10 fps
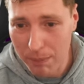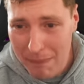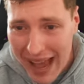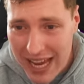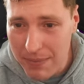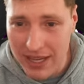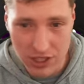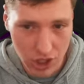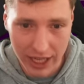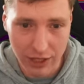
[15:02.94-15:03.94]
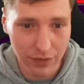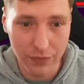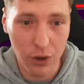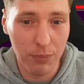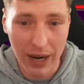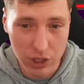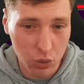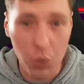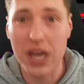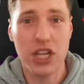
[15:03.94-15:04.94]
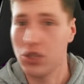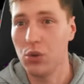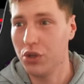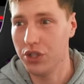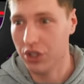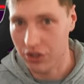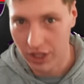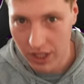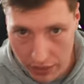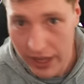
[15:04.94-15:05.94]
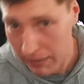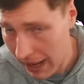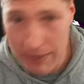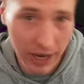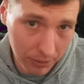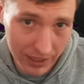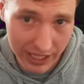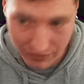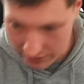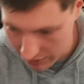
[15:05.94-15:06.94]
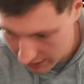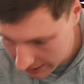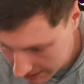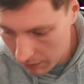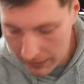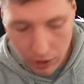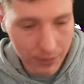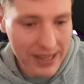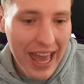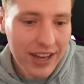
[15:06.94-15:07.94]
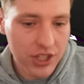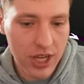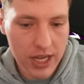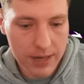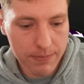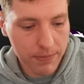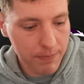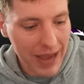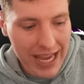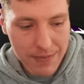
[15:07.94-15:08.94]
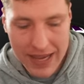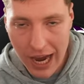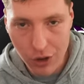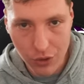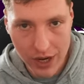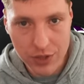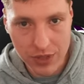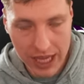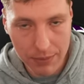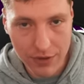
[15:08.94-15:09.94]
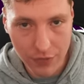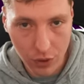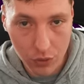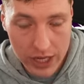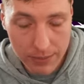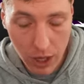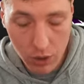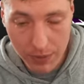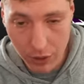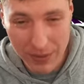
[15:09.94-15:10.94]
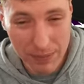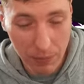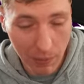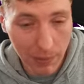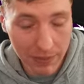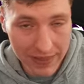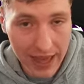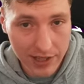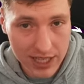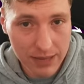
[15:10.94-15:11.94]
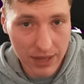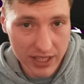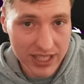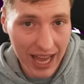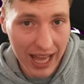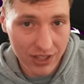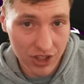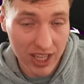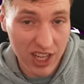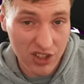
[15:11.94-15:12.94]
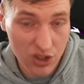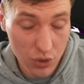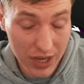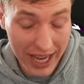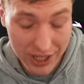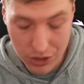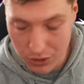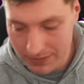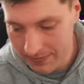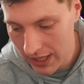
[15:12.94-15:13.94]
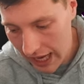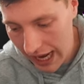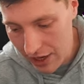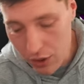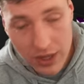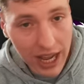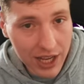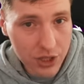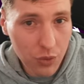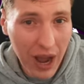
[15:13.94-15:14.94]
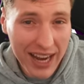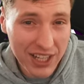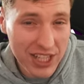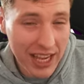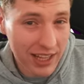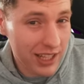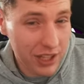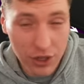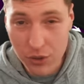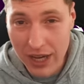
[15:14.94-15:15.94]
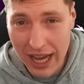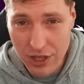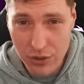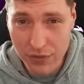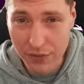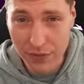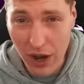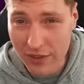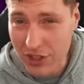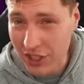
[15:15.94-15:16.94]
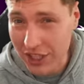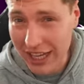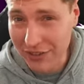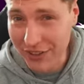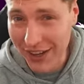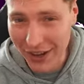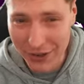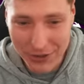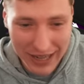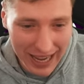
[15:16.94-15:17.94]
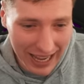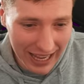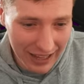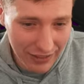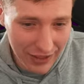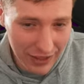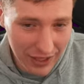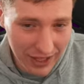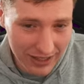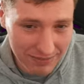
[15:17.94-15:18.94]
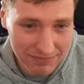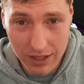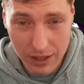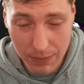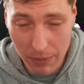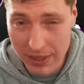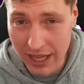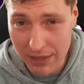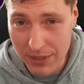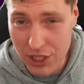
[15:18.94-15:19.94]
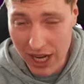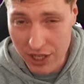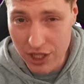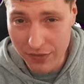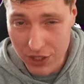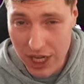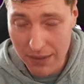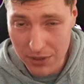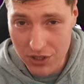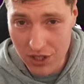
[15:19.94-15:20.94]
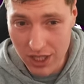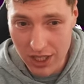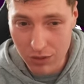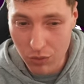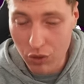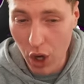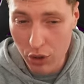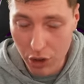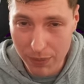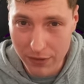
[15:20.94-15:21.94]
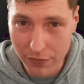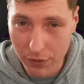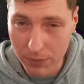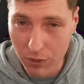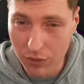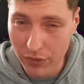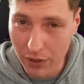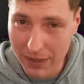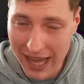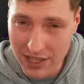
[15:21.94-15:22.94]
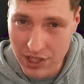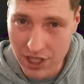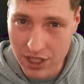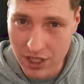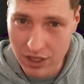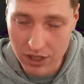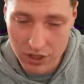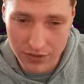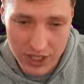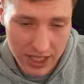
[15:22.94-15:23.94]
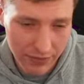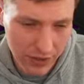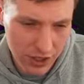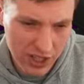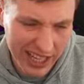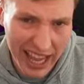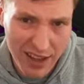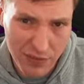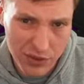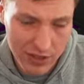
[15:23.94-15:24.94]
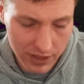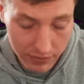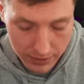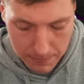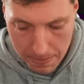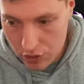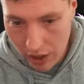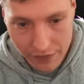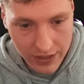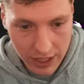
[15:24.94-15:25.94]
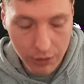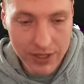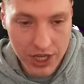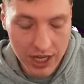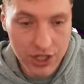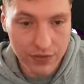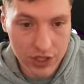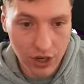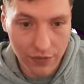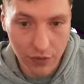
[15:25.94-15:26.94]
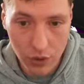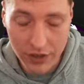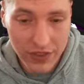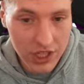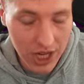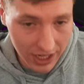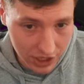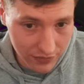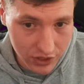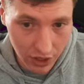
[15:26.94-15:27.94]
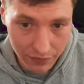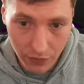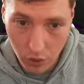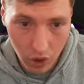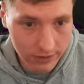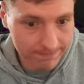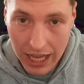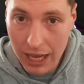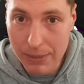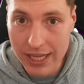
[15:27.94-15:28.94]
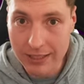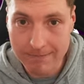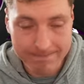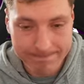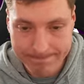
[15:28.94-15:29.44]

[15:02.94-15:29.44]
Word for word: or maybe it's like confirmed by twenty sources. Then maybe I'll believe it. But it'll be that team. Maybe Alcaraz would come in for a Rebo, but it'll be probably that team that starts against Newcastle. And Newcastle aren't exactly the Newcastle from five, six years ago. Uh, they're, they're probably going to be challenging for the Champions League. No European football from last season, because obviously they finished like eighth or something, I think. So I think they'll be challenging for top four. And if they're challenging for top four, I mean,